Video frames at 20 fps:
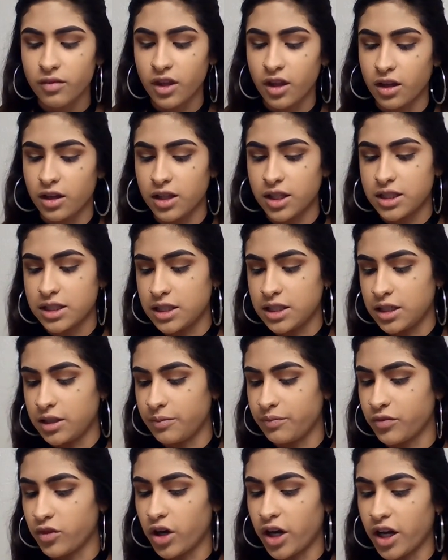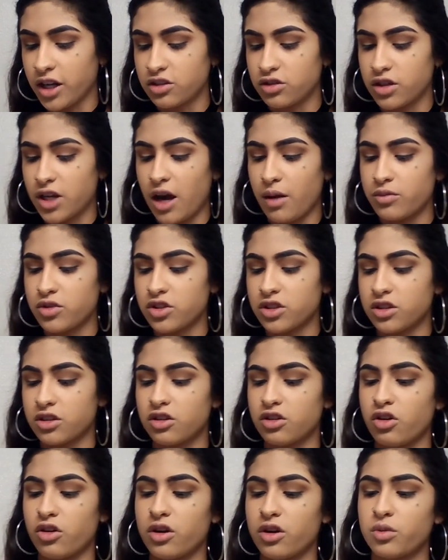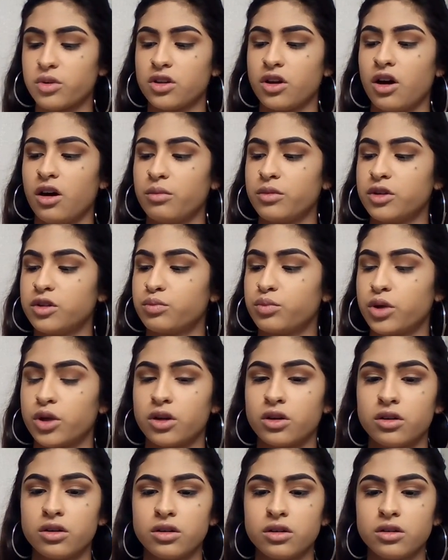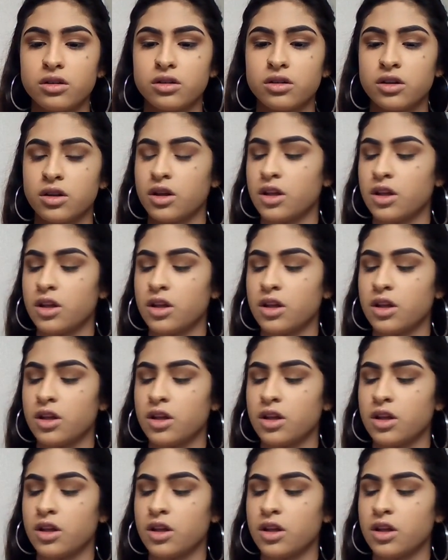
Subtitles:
Let's see. Okay, so now I'm just going to go in with Almond Pearl